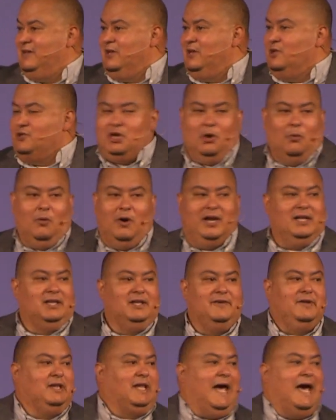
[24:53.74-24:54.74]
don't want to live
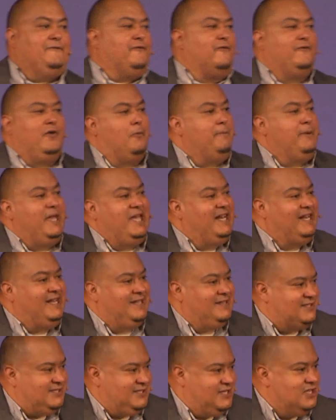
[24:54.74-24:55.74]
a life of
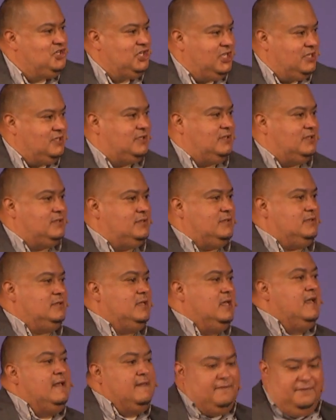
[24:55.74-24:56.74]
obedience to Jesus.
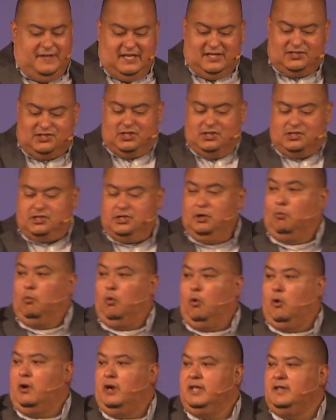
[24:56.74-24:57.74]
This is the
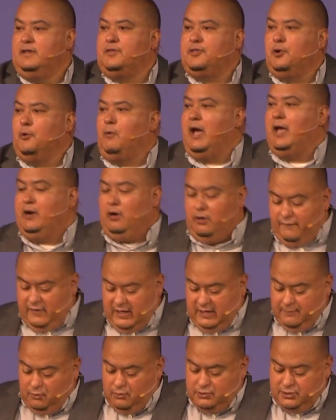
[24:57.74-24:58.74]
warning that the writer of
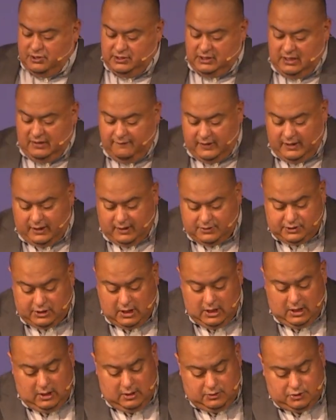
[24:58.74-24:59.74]
Hebrews is giving us
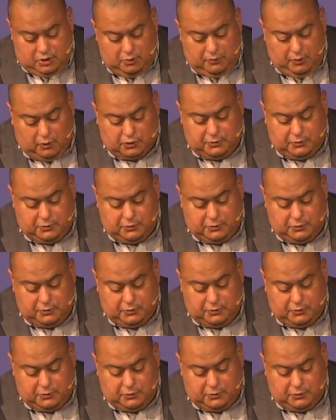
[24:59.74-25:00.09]
to those